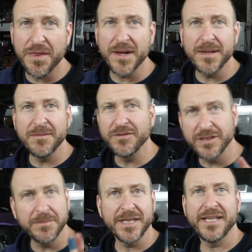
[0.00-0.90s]
of thumb, if
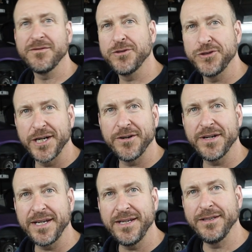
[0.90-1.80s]
somebody gives you
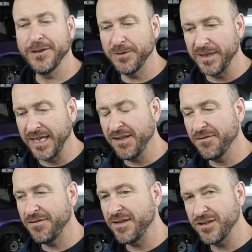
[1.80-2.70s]
charity, you
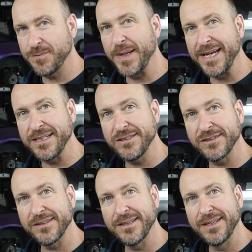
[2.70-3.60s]
leave the
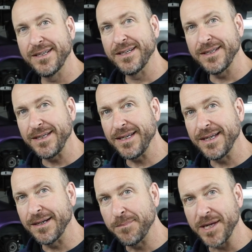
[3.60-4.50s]
space
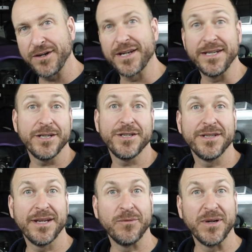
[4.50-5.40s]
in a better
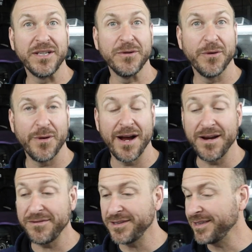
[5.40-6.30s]
condition than when you
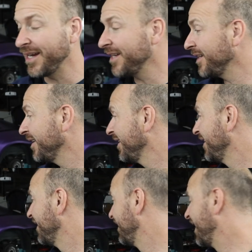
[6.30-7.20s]
arrived. And
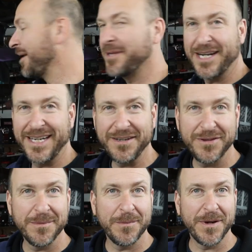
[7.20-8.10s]
I'm going to
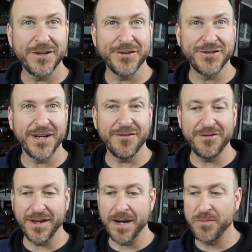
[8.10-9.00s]
give him a bunch of
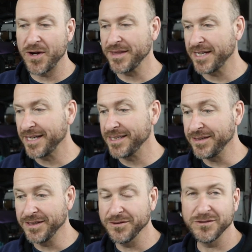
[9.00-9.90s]
stuff that I bought that I
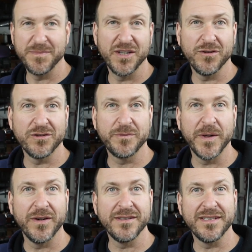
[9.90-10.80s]
didn't use, mineral
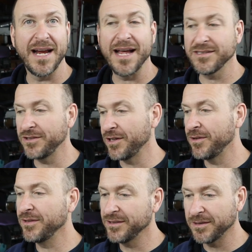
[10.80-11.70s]
spirits and
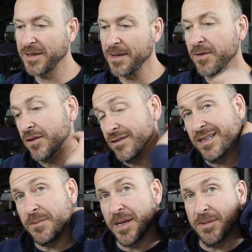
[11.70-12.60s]
acetone and some chemicals.
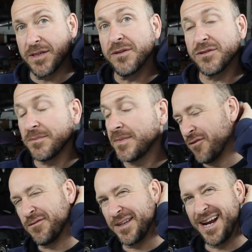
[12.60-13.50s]
He'll be able to use them.
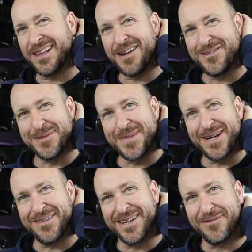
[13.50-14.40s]
Hopefully I left it
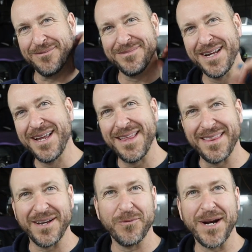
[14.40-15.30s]
better
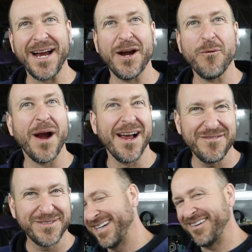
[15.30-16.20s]
than when I
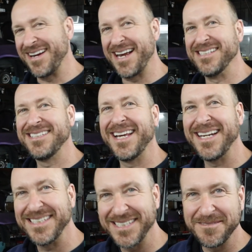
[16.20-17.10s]
arrived. All right, guys, take
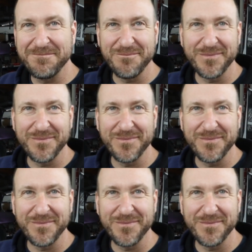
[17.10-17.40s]
it easy.